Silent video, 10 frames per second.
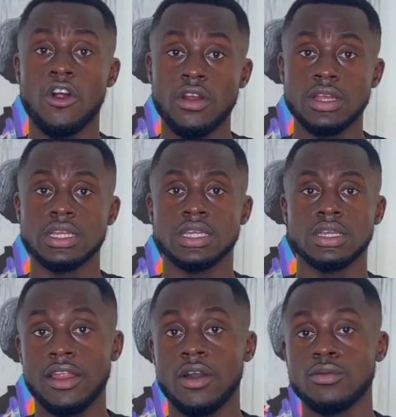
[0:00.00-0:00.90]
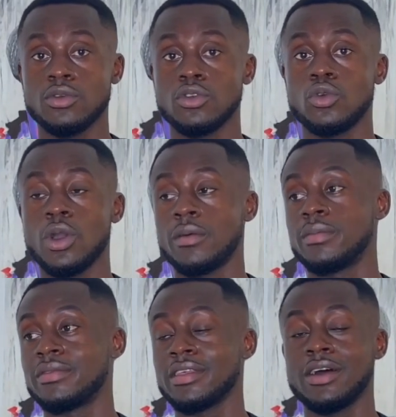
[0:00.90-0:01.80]
hard, God helps those who
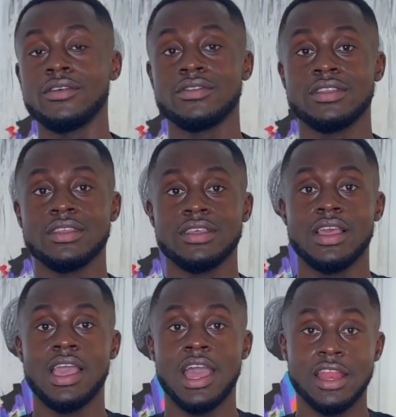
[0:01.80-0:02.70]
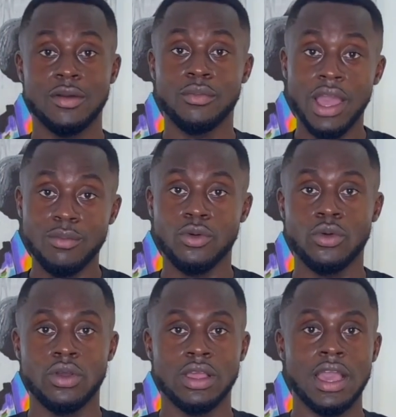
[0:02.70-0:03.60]
help themselves. And in the
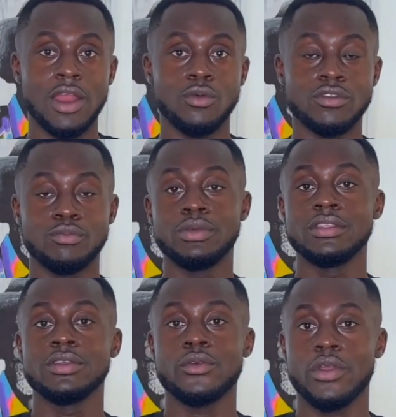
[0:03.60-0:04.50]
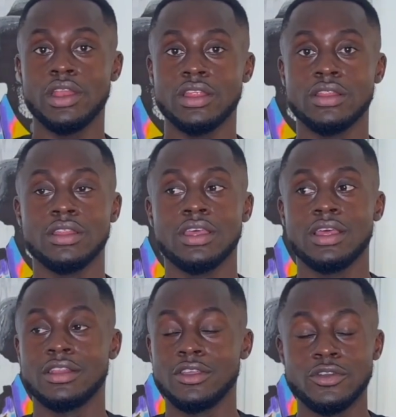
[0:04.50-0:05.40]
Bible, God was busy creating
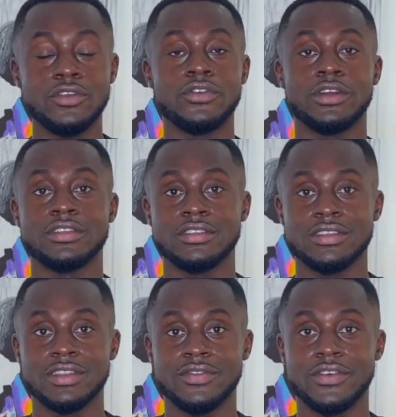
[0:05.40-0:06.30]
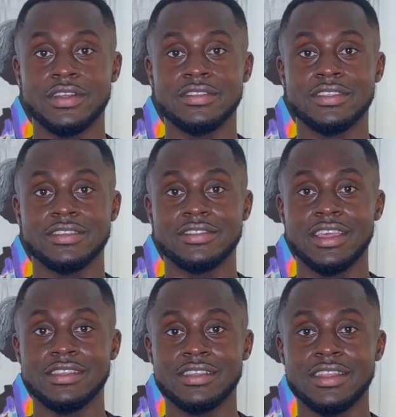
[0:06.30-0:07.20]
the universe the first 6
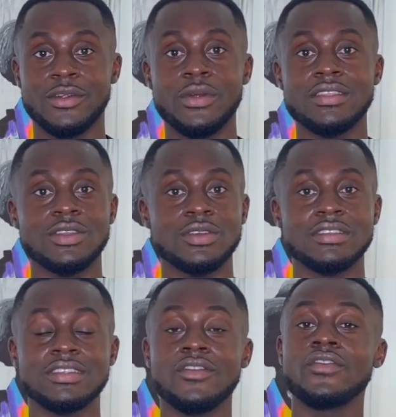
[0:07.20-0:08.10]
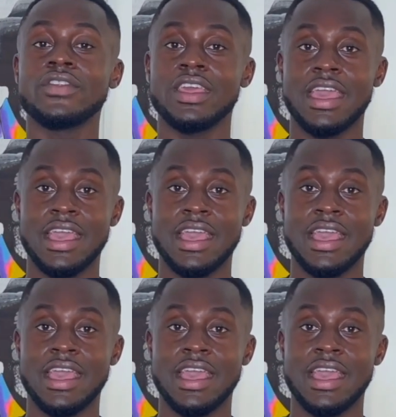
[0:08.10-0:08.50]
days and the rest on the seventh day.